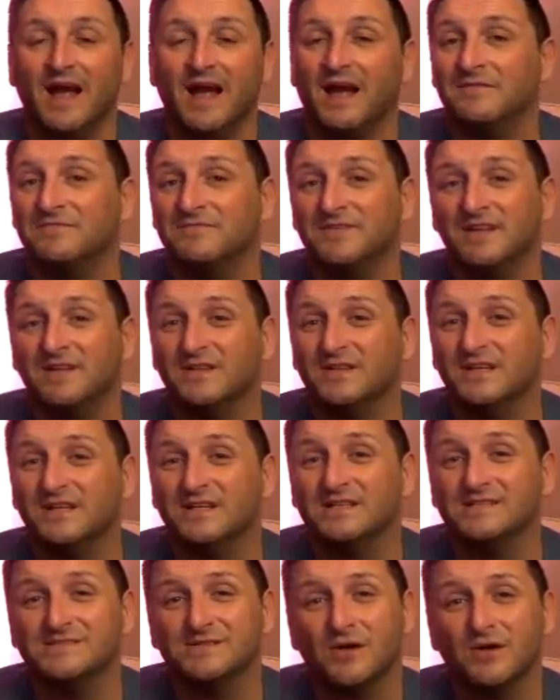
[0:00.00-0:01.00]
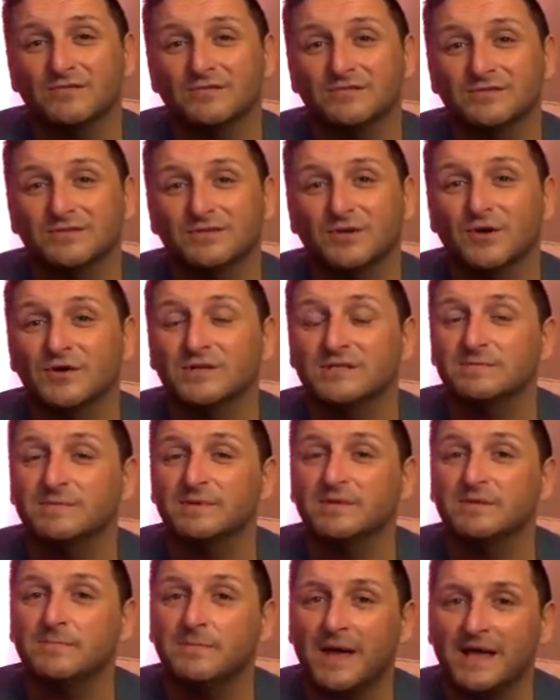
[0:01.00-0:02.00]
I feel that it's not going to
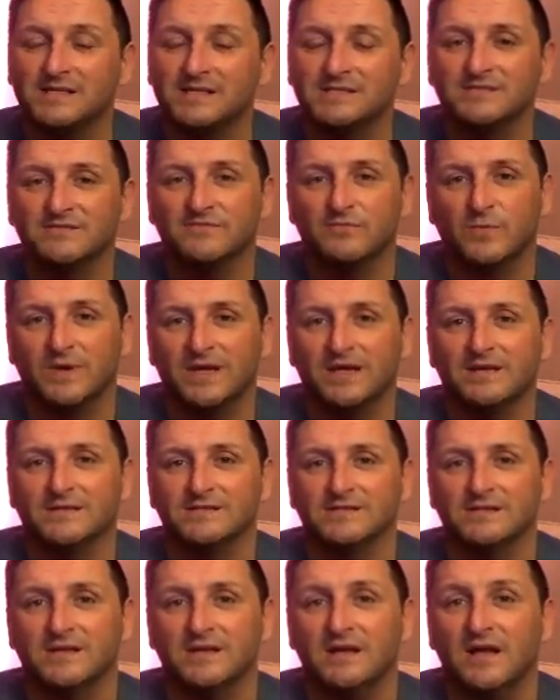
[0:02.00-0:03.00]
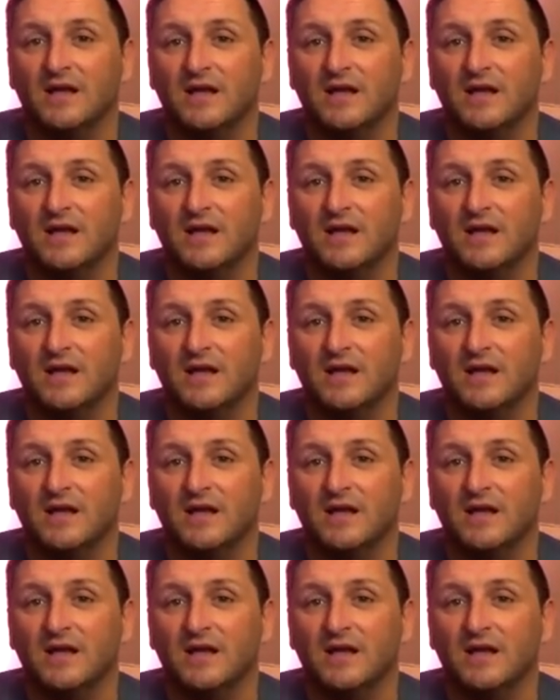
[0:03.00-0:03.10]
be the best of weeks